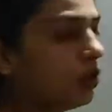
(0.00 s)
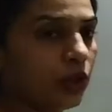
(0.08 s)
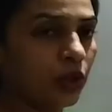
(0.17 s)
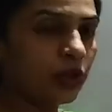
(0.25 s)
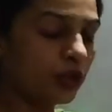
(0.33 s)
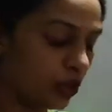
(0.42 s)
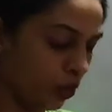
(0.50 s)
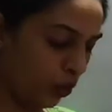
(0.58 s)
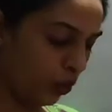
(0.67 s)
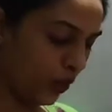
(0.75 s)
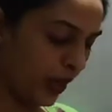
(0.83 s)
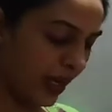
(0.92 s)
So
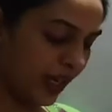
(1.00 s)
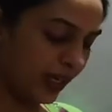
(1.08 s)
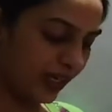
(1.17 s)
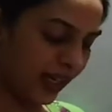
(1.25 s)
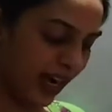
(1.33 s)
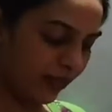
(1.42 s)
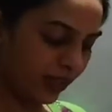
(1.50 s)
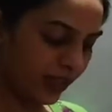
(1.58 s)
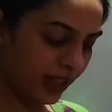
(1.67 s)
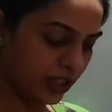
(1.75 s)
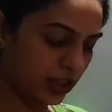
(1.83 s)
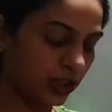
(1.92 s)
in
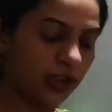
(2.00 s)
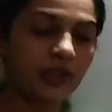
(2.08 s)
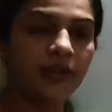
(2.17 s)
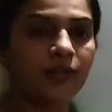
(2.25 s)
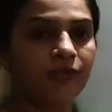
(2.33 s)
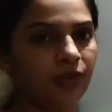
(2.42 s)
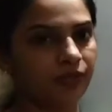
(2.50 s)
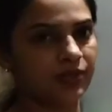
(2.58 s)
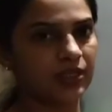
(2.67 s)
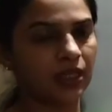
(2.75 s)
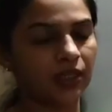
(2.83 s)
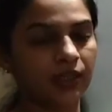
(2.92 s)
gravitation we've
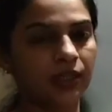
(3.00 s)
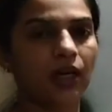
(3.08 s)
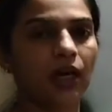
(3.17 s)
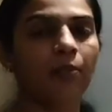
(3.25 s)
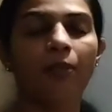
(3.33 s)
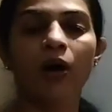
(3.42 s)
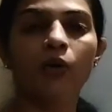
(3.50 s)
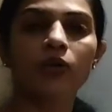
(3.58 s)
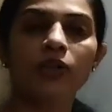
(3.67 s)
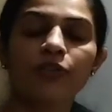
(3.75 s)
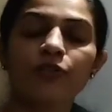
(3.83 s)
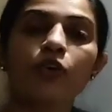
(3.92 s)
studied about
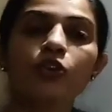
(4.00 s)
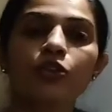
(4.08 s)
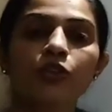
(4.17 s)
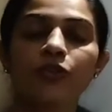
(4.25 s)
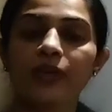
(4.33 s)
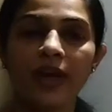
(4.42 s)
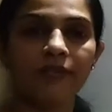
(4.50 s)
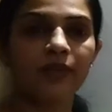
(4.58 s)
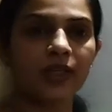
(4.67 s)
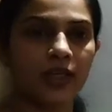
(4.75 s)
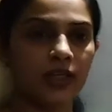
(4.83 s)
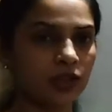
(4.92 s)
the force of
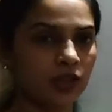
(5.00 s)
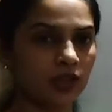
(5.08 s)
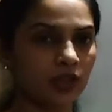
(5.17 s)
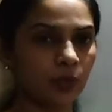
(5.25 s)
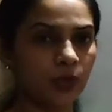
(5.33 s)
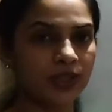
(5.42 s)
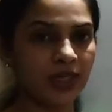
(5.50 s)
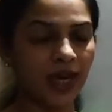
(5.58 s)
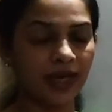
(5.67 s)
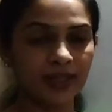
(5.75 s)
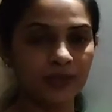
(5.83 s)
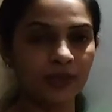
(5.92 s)
gravitation which
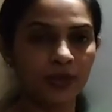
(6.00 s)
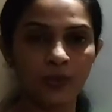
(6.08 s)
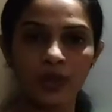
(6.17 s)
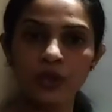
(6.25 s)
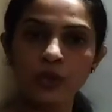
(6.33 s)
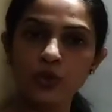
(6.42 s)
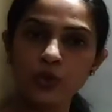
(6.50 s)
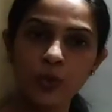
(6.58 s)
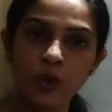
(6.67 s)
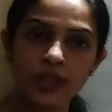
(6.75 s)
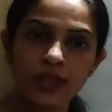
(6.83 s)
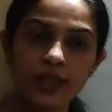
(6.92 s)
acts between two
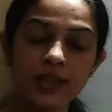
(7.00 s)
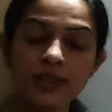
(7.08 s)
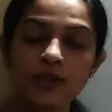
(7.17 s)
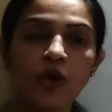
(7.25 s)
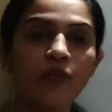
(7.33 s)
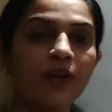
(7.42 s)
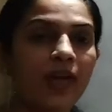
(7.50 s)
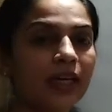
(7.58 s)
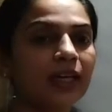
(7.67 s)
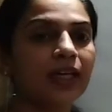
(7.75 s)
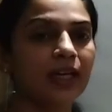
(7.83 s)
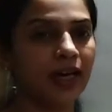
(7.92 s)
bodies of
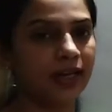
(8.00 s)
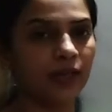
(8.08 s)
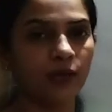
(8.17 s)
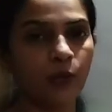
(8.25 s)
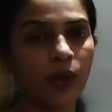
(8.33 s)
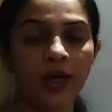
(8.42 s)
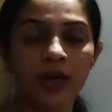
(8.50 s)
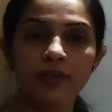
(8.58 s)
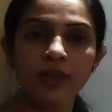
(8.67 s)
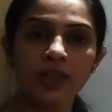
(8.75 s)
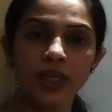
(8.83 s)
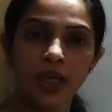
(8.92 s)
any kind
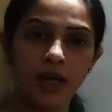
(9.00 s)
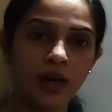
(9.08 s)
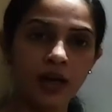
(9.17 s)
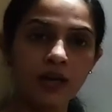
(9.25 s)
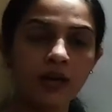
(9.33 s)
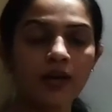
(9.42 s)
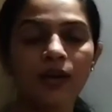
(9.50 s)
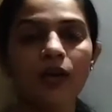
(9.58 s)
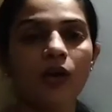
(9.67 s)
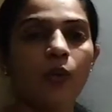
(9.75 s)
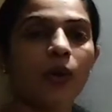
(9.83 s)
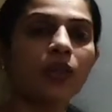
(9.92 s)
wherever they are,
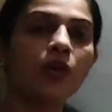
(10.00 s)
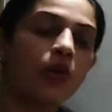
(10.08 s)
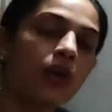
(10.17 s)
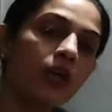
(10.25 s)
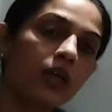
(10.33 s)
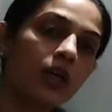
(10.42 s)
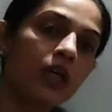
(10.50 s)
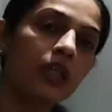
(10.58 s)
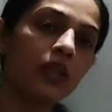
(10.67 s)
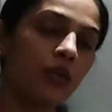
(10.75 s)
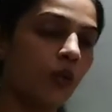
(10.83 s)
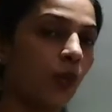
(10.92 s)
whether on earth,
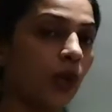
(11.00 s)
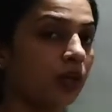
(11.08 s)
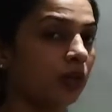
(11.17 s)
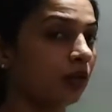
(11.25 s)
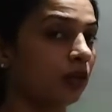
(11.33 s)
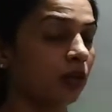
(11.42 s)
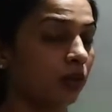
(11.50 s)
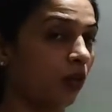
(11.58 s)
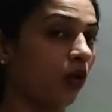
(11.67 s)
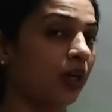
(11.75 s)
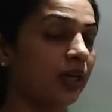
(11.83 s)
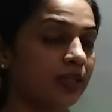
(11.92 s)
whether
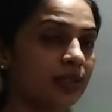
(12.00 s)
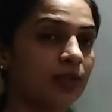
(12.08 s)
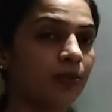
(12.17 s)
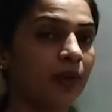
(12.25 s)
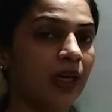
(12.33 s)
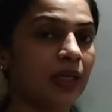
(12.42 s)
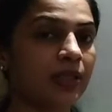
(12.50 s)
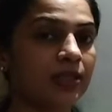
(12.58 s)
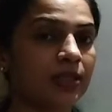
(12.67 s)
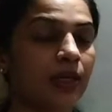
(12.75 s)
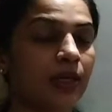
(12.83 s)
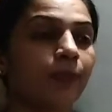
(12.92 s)
in space,
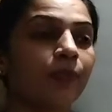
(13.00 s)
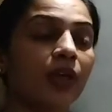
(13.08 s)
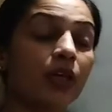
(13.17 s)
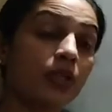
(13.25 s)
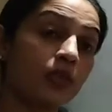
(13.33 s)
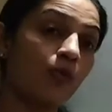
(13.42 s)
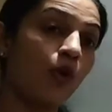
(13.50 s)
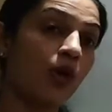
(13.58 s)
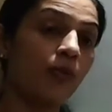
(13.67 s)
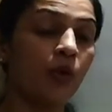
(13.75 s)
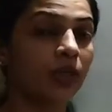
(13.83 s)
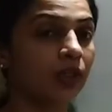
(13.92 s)
a small
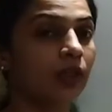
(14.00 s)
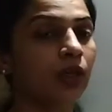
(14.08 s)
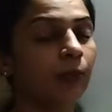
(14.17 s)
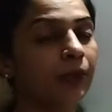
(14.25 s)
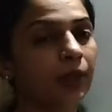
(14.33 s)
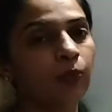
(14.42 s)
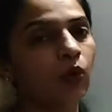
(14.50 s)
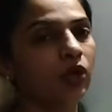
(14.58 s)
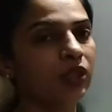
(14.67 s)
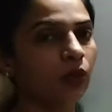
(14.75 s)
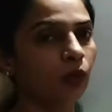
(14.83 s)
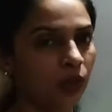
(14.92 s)
body, a big
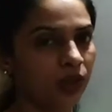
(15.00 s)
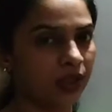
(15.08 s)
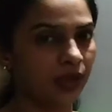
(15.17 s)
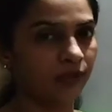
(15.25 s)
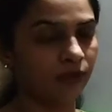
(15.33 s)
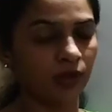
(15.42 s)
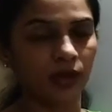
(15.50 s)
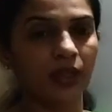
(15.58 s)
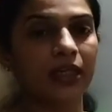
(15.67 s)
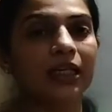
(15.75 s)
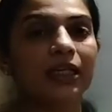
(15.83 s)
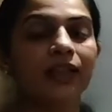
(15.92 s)
body, whatever.
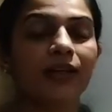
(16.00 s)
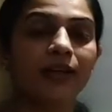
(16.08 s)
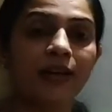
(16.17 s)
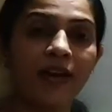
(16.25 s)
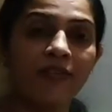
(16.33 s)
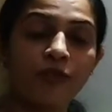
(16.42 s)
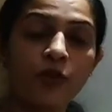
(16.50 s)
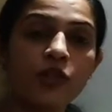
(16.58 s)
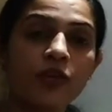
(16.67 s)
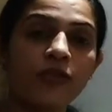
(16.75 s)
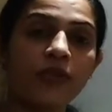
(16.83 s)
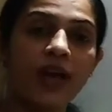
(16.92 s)
The force
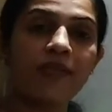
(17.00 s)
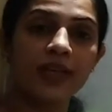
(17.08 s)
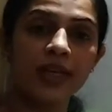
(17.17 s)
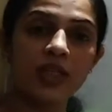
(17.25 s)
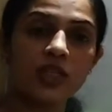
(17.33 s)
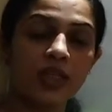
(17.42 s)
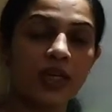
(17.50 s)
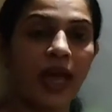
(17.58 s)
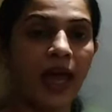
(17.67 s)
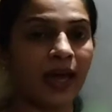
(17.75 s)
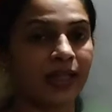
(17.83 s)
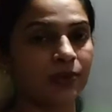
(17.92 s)
of gravitation
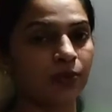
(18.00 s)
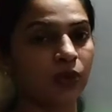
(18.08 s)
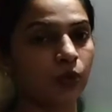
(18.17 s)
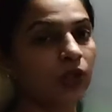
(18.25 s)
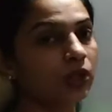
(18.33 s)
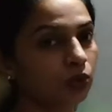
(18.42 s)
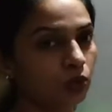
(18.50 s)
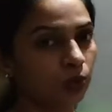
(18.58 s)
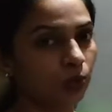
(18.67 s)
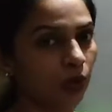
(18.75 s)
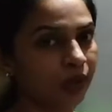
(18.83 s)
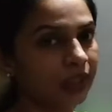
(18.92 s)
acts between two
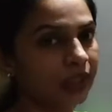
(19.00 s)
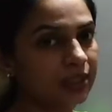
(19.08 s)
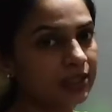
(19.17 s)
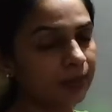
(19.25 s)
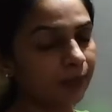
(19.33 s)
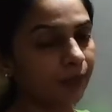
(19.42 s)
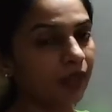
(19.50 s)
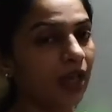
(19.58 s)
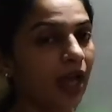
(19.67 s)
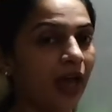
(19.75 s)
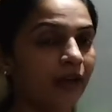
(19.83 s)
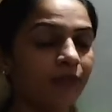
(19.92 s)
bodies,
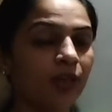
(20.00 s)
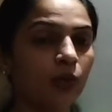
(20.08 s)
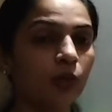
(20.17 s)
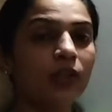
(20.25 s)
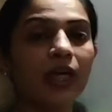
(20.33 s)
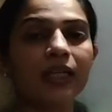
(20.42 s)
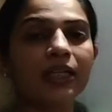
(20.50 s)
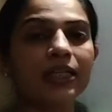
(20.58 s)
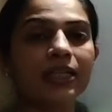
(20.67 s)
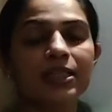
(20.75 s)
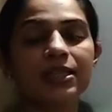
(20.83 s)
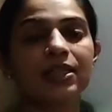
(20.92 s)
and we know that it
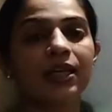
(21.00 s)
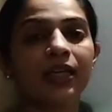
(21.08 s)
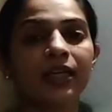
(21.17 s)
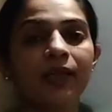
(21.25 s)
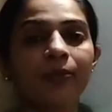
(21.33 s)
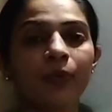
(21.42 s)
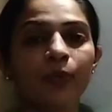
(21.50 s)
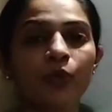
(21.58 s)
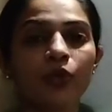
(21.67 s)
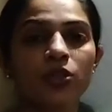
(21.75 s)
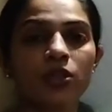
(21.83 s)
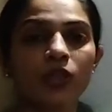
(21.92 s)
is directly
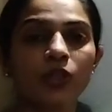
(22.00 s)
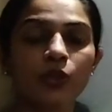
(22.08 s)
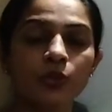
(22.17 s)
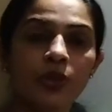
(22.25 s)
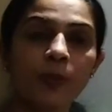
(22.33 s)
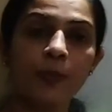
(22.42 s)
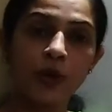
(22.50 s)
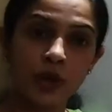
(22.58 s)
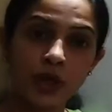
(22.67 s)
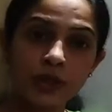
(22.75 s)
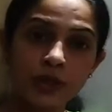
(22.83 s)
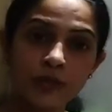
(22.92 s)
proportional to the
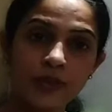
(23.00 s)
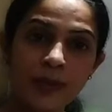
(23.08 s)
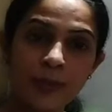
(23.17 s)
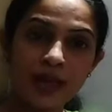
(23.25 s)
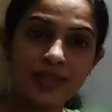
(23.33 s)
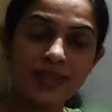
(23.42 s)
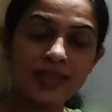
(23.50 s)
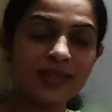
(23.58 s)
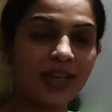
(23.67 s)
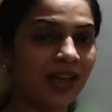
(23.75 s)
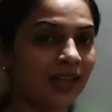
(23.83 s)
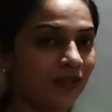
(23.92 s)
product of their masses
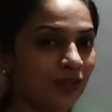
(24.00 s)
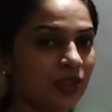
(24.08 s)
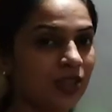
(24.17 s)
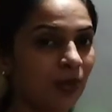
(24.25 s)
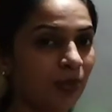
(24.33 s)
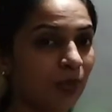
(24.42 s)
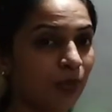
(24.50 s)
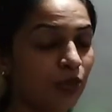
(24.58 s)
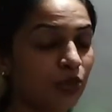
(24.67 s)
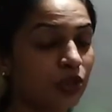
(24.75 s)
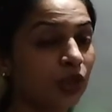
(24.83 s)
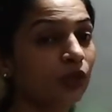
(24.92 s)
and inversely
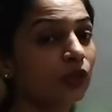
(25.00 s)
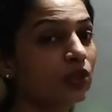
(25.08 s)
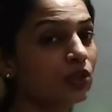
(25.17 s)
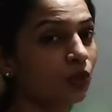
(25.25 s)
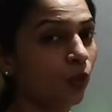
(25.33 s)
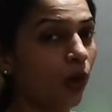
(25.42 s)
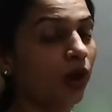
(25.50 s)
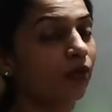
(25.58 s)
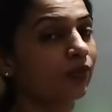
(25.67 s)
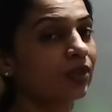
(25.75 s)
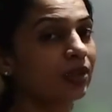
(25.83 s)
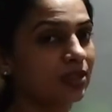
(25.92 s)
proportional to the square of
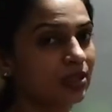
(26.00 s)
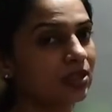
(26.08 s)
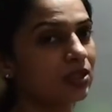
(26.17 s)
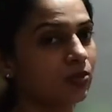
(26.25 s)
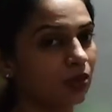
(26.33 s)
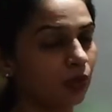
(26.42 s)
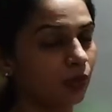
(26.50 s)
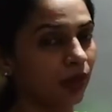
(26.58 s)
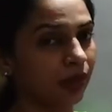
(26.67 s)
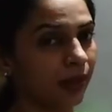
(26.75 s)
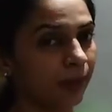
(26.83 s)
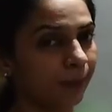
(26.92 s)
the distance between
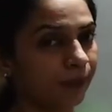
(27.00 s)
them.